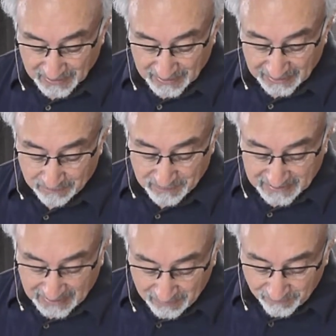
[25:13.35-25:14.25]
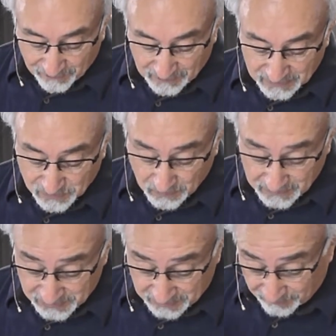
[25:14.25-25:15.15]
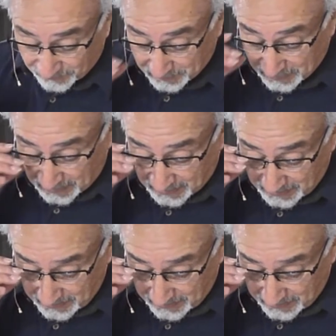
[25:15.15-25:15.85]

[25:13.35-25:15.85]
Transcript: He became for us wisdom from God